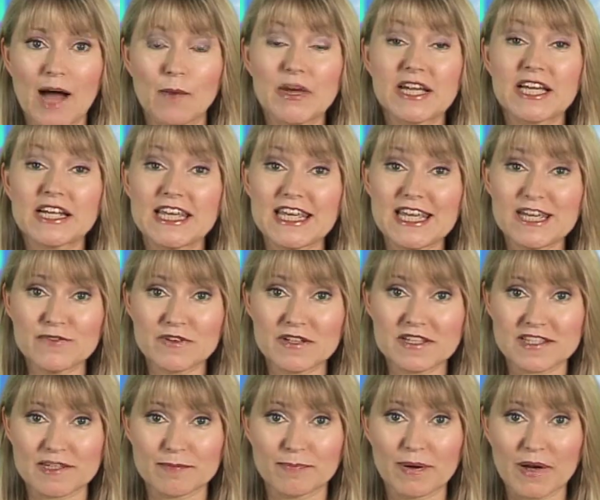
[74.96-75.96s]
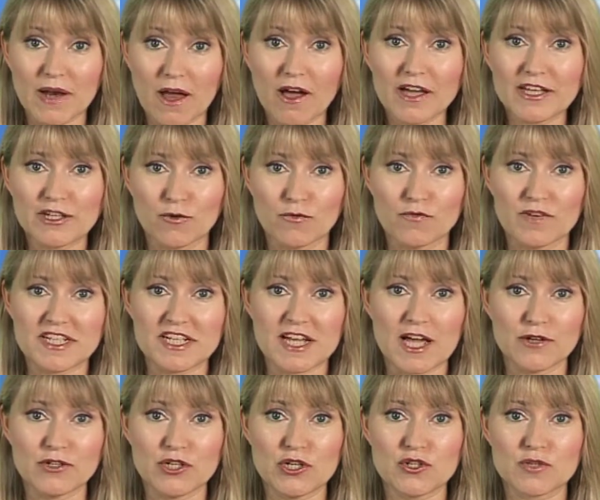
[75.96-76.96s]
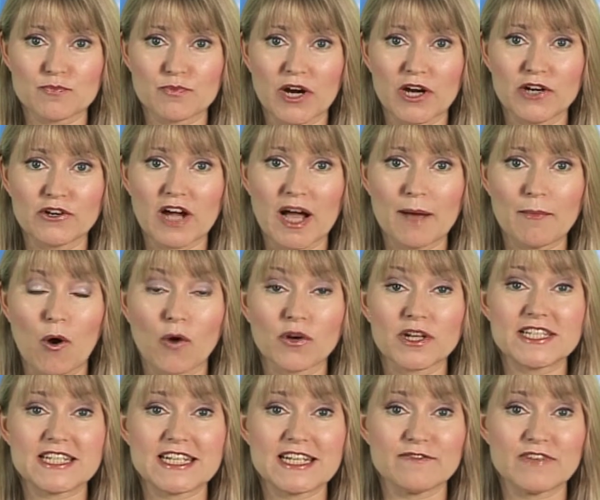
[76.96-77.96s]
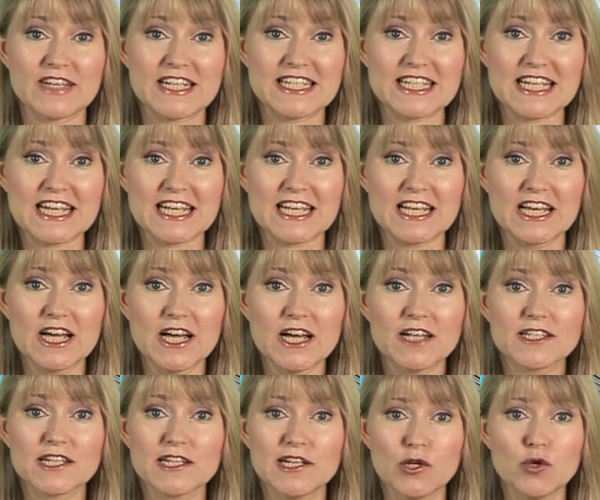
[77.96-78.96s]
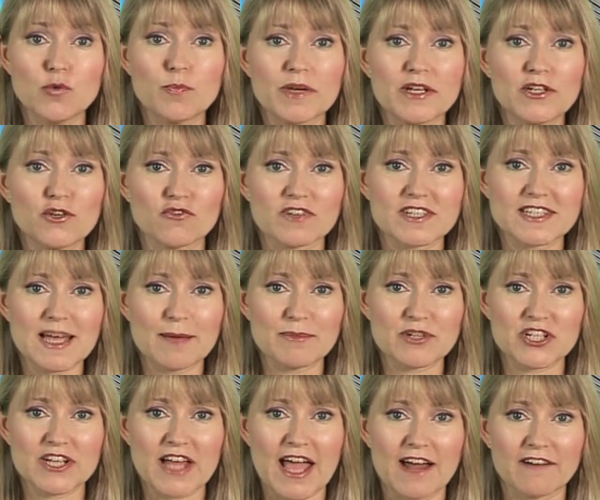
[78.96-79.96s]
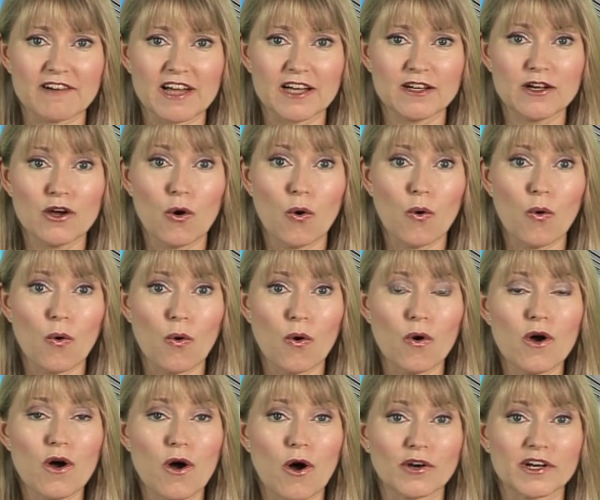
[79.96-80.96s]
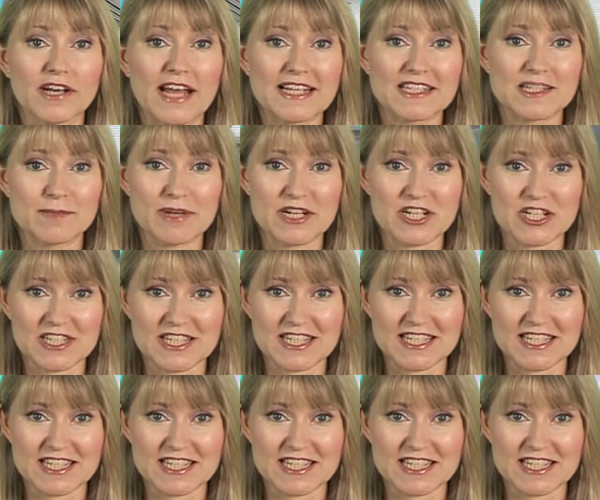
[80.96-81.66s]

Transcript: We can even supply your video news program on a DVD to loop in your reception area or on an exhibition